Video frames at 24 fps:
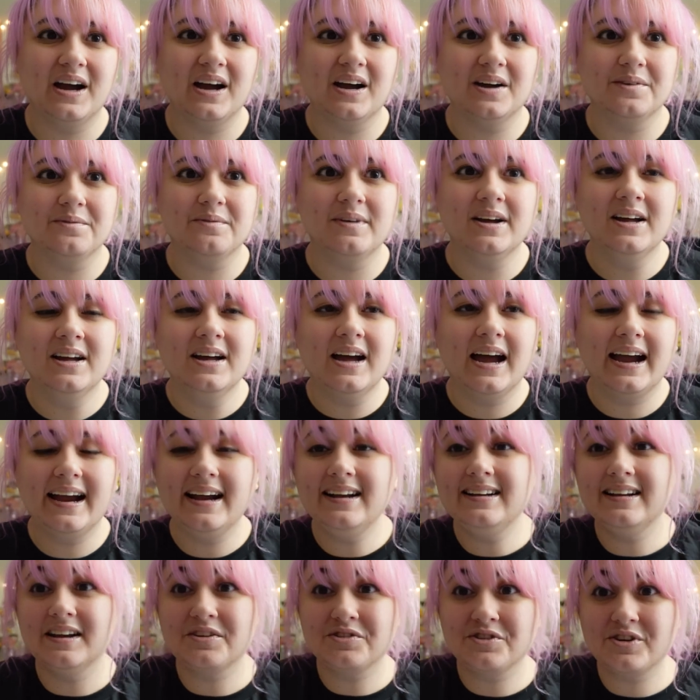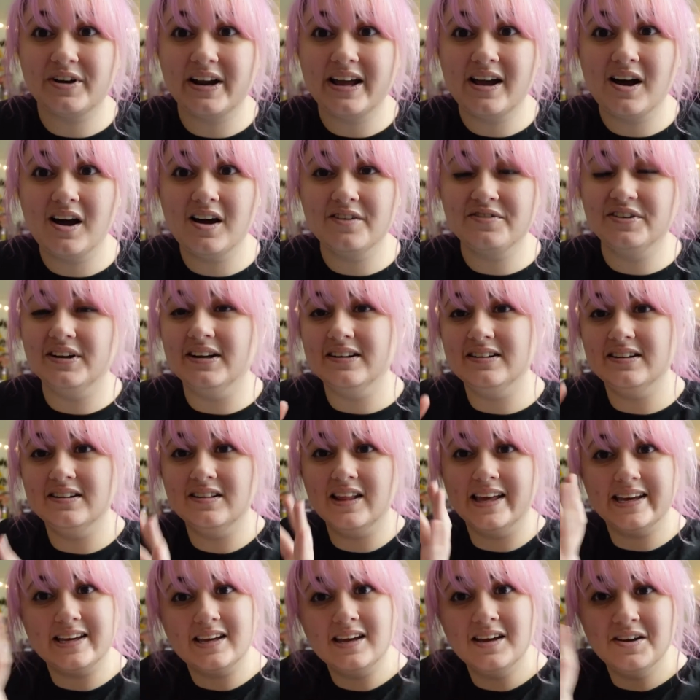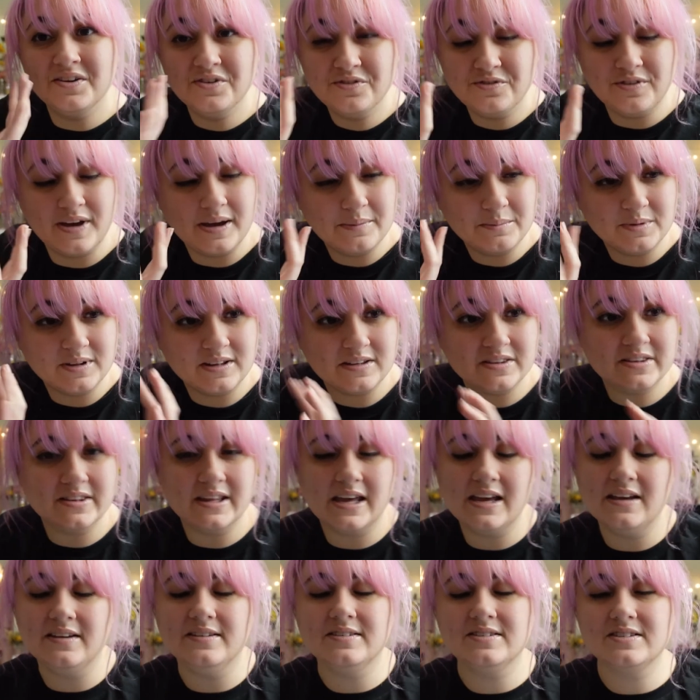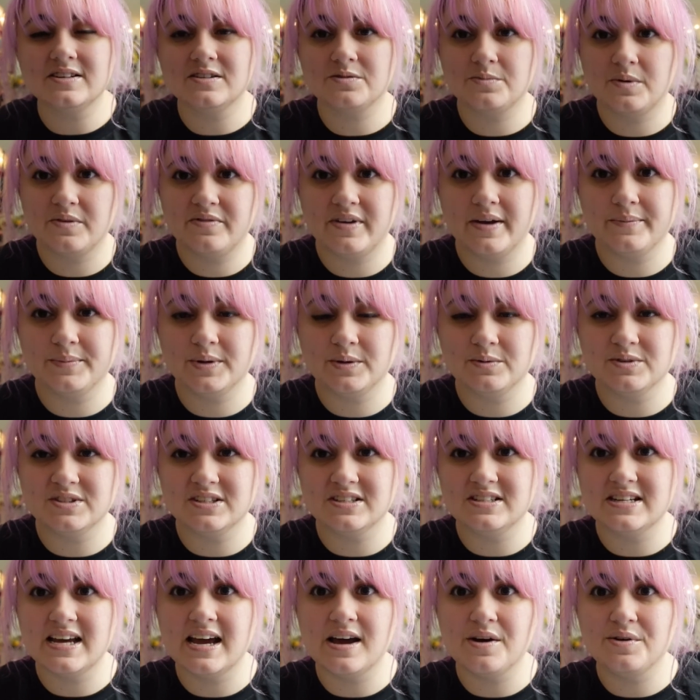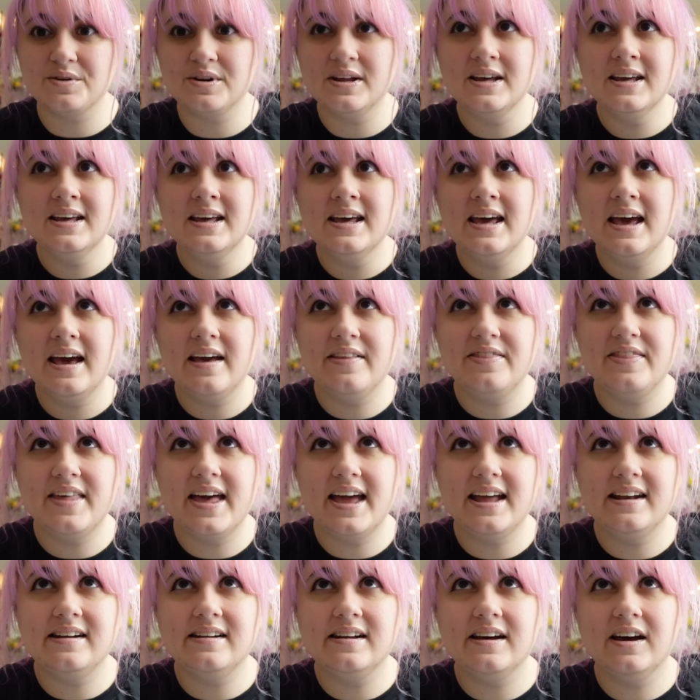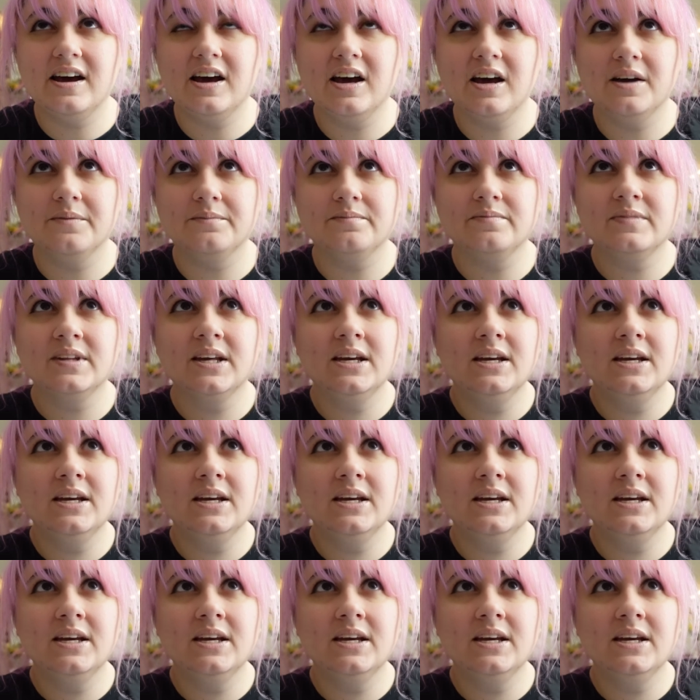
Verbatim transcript: um, I had yesterday off and I did like family things because my family was in town. And then um,